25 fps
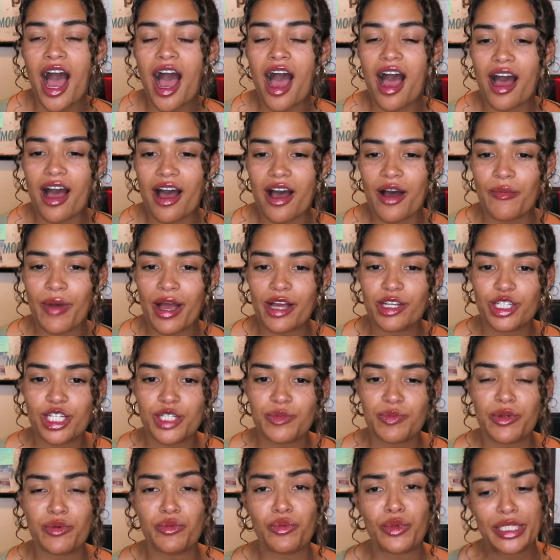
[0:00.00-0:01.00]
Um, I've
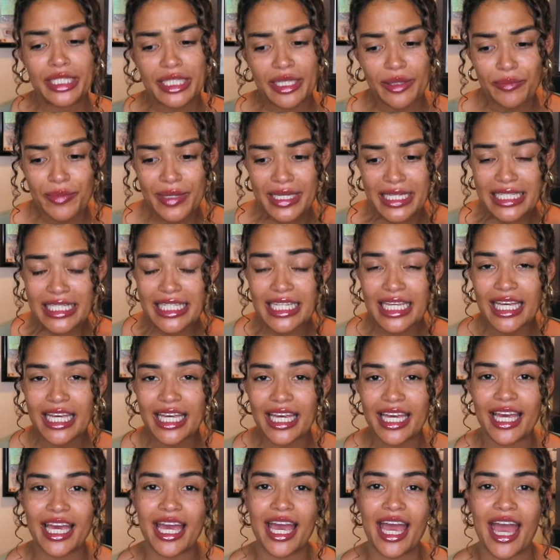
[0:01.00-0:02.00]
just been really
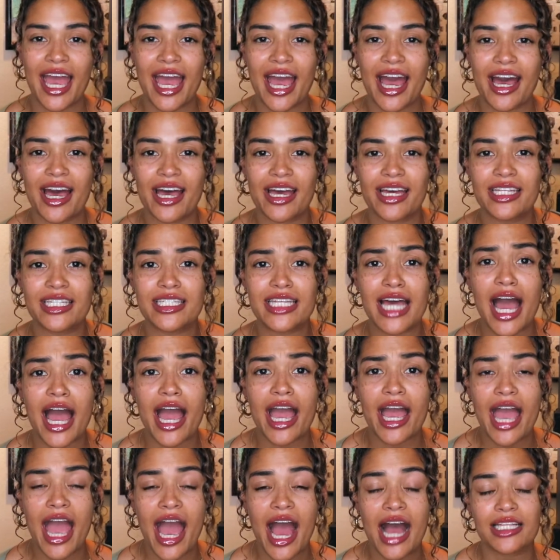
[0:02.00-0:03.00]
busy and
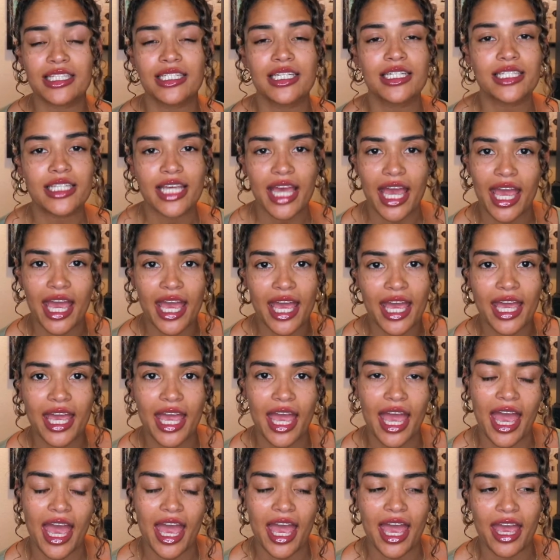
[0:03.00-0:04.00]
I had to
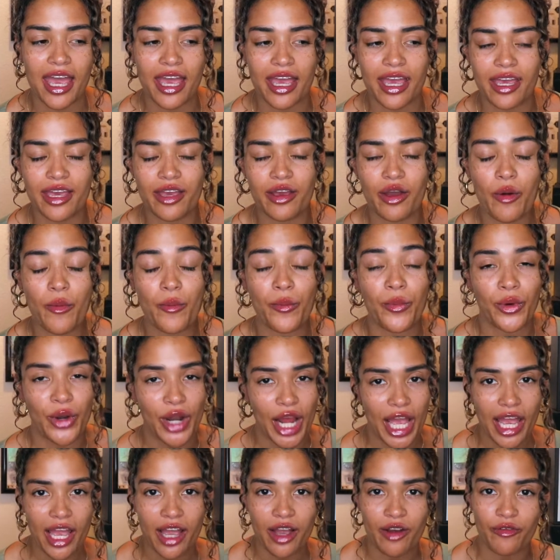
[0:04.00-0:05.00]
take a
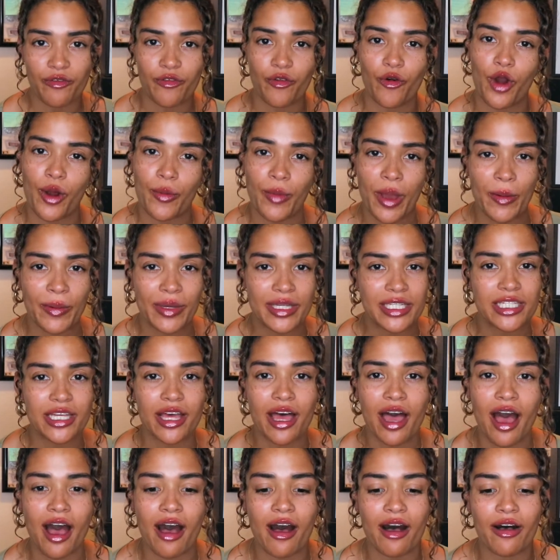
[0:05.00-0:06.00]
break for my mental
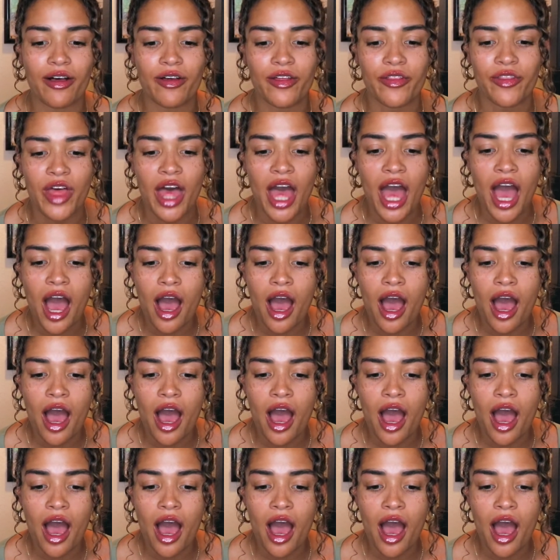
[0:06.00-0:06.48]
health.